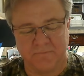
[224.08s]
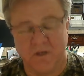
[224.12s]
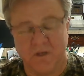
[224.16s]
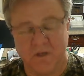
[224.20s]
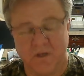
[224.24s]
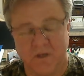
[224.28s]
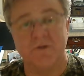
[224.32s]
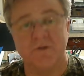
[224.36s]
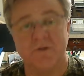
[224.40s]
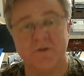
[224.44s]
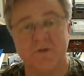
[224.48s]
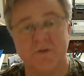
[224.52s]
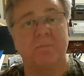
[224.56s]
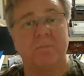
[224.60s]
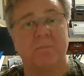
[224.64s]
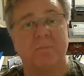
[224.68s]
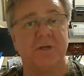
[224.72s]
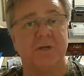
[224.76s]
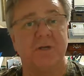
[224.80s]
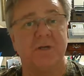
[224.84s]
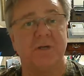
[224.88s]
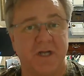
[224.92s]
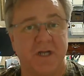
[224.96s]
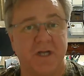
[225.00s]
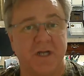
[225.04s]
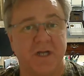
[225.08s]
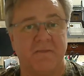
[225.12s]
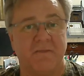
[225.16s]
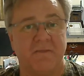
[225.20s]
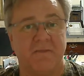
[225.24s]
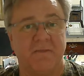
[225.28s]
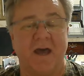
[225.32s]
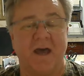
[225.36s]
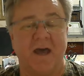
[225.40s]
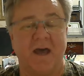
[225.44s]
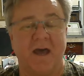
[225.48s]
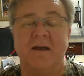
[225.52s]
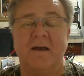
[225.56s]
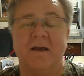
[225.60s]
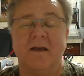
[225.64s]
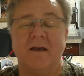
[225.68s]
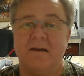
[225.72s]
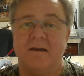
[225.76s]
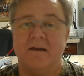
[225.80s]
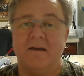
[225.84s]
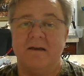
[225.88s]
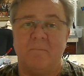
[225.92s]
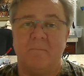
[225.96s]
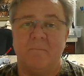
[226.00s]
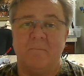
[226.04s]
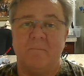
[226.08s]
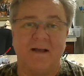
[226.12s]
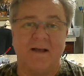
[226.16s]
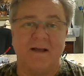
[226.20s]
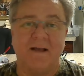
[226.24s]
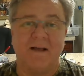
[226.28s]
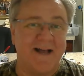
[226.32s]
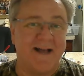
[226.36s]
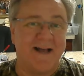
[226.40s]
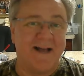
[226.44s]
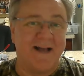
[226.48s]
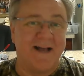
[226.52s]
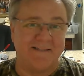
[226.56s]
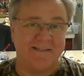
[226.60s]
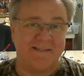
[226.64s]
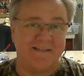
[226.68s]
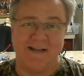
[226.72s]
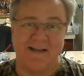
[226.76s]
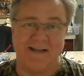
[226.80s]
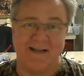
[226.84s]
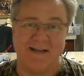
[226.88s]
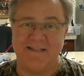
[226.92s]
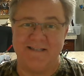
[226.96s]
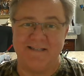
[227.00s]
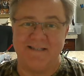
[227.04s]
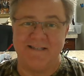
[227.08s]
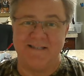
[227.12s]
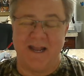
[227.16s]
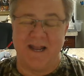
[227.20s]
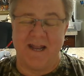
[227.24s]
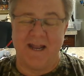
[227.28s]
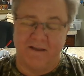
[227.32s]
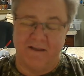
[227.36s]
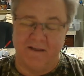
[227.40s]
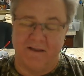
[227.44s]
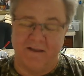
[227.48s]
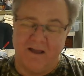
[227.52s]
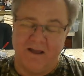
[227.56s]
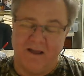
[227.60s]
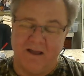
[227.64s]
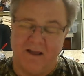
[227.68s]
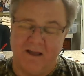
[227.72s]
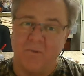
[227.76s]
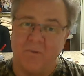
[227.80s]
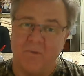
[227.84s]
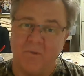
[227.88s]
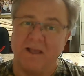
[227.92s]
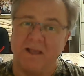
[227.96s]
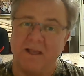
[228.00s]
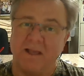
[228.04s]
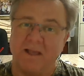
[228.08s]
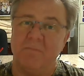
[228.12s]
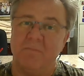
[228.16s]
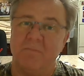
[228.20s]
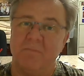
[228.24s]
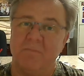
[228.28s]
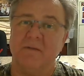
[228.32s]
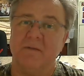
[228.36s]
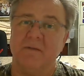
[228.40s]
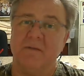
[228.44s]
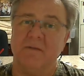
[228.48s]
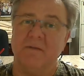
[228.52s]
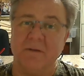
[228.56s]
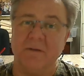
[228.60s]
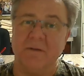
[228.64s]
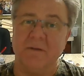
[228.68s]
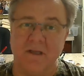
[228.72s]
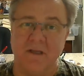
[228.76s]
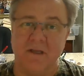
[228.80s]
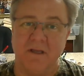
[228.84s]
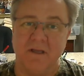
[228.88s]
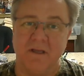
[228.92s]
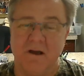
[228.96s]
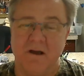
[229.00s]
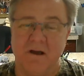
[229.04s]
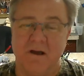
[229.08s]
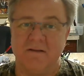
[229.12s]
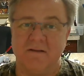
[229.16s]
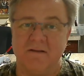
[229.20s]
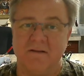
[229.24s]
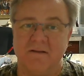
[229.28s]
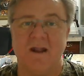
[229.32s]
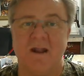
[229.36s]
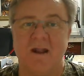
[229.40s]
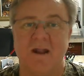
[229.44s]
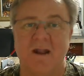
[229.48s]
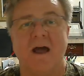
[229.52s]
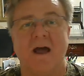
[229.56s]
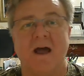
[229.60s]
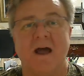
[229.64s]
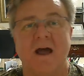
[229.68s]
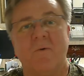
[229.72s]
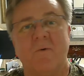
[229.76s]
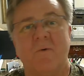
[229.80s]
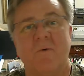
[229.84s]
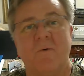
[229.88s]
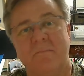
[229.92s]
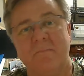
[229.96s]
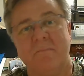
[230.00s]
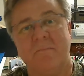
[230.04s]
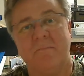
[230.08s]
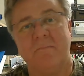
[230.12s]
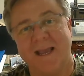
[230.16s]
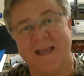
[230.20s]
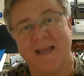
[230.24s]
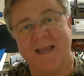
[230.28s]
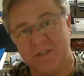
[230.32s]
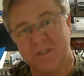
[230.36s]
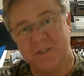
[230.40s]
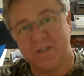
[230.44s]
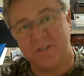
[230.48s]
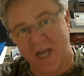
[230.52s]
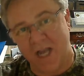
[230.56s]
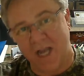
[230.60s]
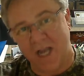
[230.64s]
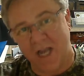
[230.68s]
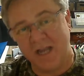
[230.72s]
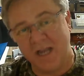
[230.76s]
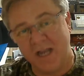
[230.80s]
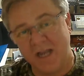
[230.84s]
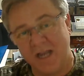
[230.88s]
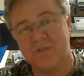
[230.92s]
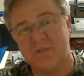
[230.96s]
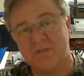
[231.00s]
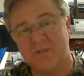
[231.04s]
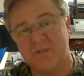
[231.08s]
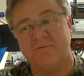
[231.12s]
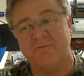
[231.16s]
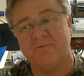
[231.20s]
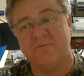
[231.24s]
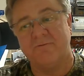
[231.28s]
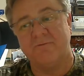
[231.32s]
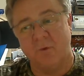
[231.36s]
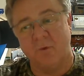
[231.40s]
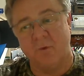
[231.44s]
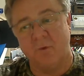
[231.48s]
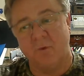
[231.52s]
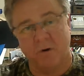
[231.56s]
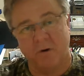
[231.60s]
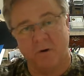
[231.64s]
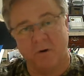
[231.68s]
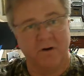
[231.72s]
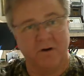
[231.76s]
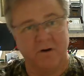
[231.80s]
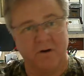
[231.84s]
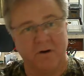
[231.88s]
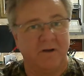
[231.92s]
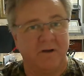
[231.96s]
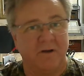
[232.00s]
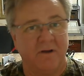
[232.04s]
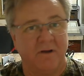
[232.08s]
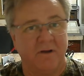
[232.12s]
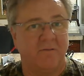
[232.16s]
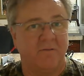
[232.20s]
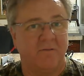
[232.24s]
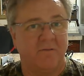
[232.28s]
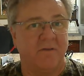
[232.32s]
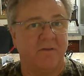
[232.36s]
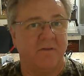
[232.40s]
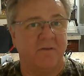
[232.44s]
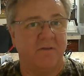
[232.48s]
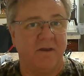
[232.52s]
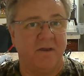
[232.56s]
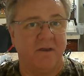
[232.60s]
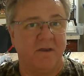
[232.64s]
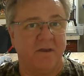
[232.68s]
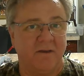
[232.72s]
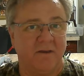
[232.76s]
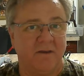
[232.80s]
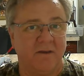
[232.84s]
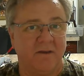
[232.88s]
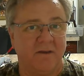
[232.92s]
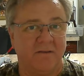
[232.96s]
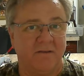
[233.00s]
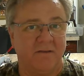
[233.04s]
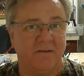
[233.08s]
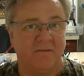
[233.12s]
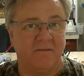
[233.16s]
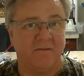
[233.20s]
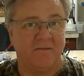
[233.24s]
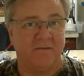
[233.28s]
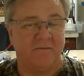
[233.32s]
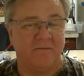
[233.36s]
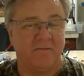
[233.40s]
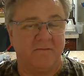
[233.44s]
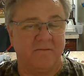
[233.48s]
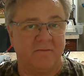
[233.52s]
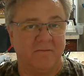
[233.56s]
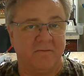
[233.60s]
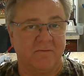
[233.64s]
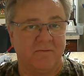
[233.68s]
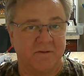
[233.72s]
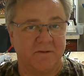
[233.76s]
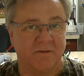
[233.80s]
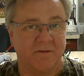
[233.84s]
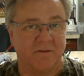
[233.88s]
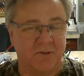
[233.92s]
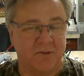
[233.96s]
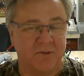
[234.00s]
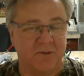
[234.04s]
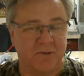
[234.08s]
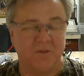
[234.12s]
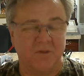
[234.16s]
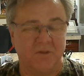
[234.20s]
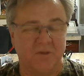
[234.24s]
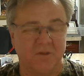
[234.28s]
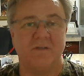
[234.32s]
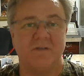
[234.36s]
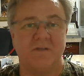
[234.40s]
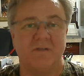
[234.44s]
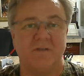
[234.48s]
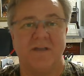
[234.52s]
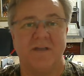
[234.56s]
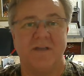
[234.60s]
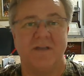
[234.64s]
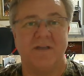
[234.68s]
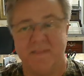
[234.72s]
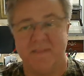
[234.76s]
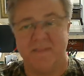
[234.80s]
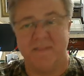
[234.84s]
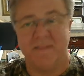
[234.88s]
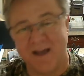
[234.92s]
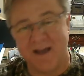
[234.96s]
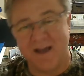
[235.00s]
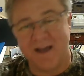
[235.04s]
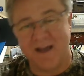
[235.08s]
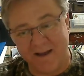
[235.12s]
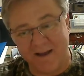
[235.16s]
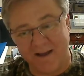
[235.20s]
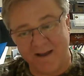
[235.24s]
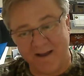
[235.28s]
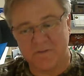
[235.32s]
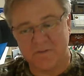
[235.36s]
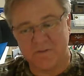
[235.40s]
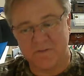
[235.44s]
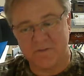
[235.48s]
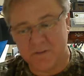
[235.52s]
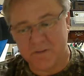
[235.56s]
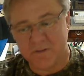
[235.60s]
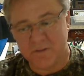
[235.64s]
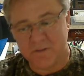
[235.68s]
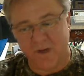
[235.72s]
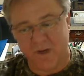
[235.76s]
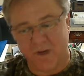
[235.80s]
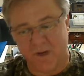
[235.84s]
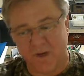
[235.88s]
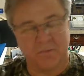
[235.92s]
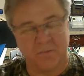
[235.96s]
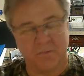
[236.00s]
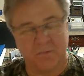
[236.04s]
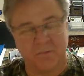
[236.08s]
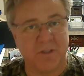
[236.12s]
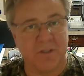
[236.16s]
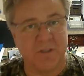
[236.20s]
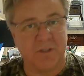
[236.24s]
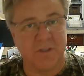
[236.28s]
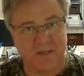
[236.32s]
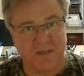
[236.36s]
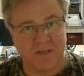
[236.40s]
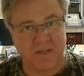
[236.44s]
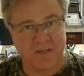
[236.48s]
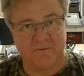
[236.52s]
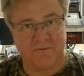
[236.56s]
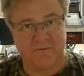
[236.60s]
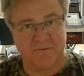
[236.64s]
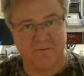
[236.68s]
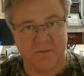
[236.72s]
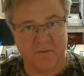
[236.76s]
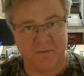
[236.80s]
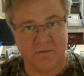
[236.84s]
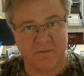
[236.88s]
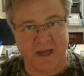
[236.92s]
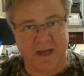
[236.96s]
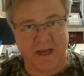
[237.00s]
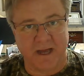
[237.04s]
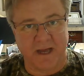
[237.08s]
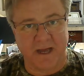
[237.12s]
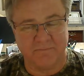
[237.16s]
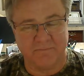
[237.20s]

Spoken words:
So I appreciate that. My class is not static. I want to keep on building on it, and I want to make it change for the students and the times, so I appreciate the feedback.